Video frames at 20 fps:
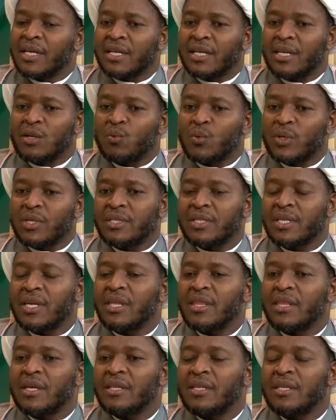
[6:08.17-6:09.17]
Can we say
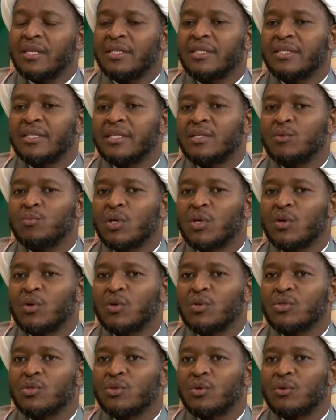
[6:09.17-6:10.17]
that this is
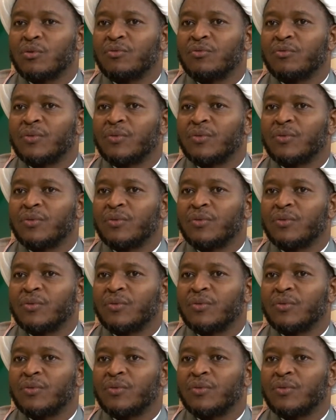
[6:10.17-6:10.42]
because of